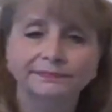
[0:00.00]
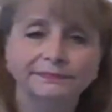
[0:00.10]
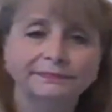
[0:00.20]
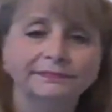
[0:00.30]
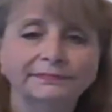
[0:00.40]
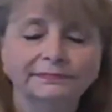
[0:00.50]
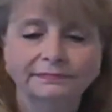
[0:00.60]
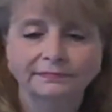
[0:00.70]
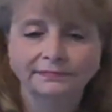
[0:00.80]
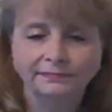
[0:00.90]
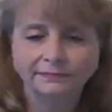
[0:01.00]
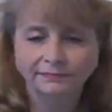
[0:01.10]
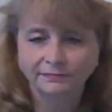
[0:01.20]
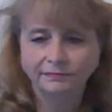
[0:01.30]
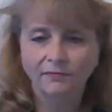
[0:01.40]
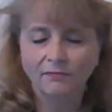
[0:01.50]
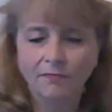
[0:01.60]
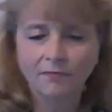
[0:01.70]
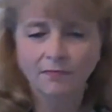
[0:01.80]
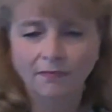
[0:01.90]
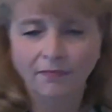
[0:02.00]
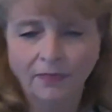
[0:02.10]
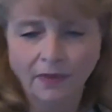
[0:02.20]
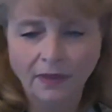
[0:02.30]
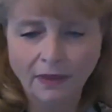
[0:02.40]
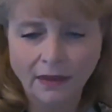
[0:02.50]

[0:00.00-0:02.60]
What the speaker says: [no speech]